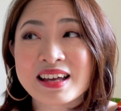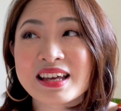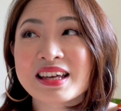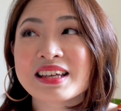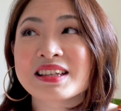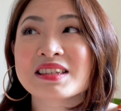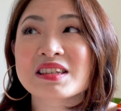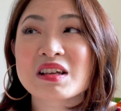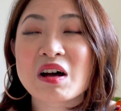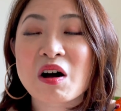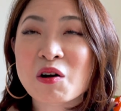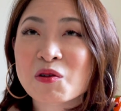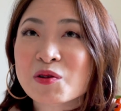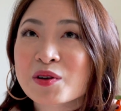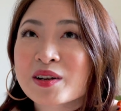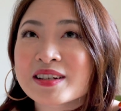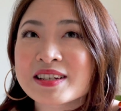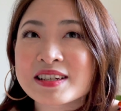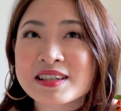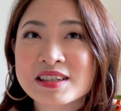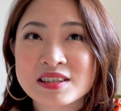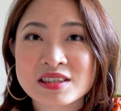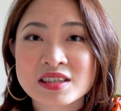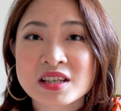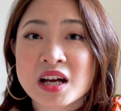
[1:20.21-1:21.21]
it's
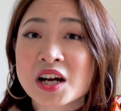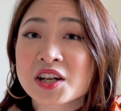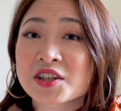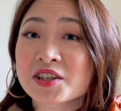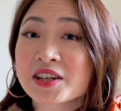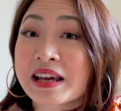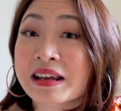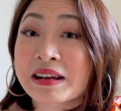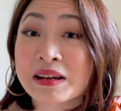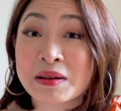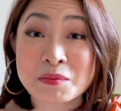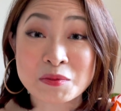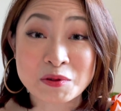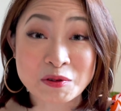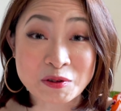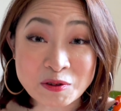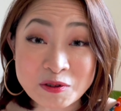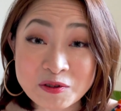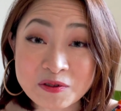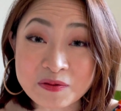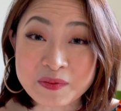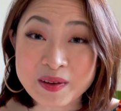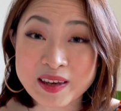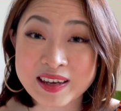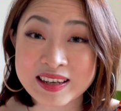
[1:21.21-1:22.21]
already such an
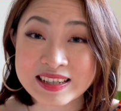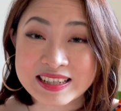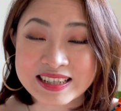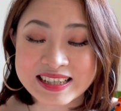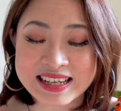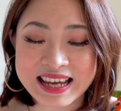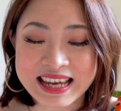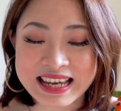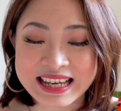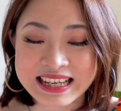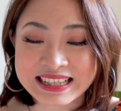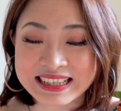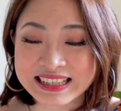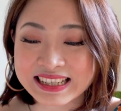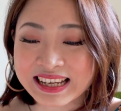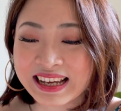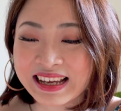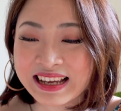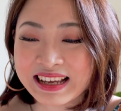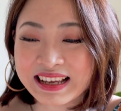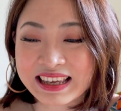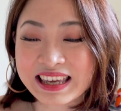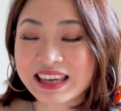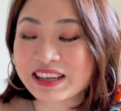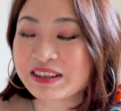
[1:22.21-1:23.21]
improvement. And
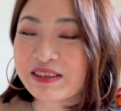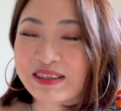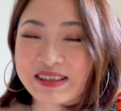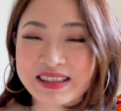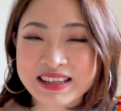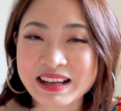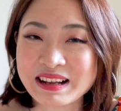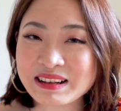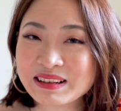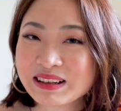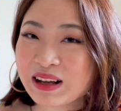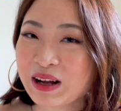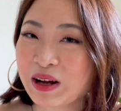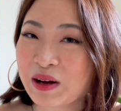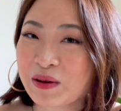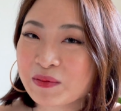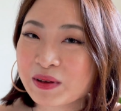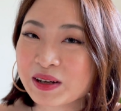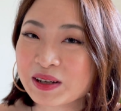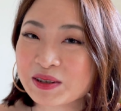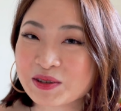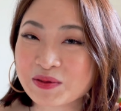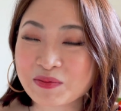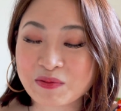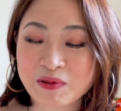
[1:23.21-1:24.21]
can you tell how
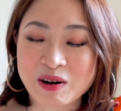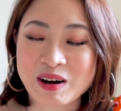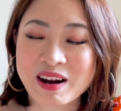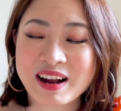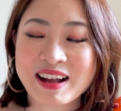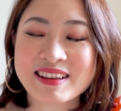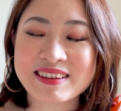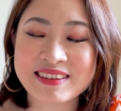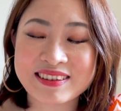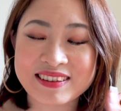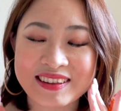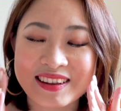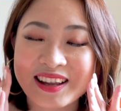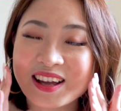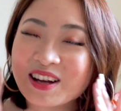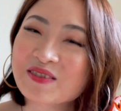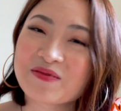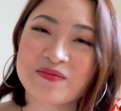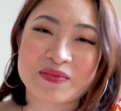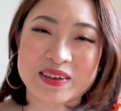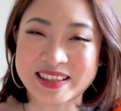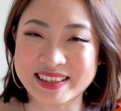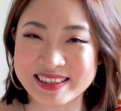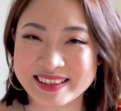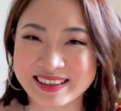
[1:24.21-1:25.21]
much more I love
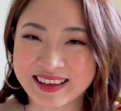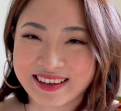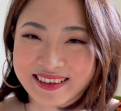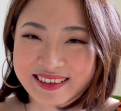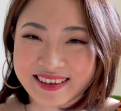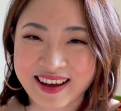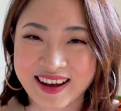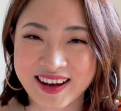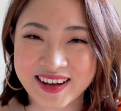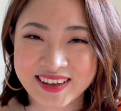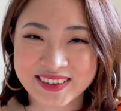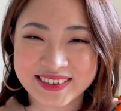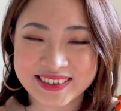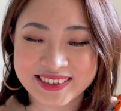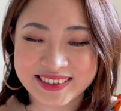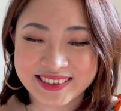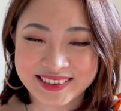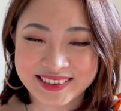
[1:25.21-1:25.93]
my skin now?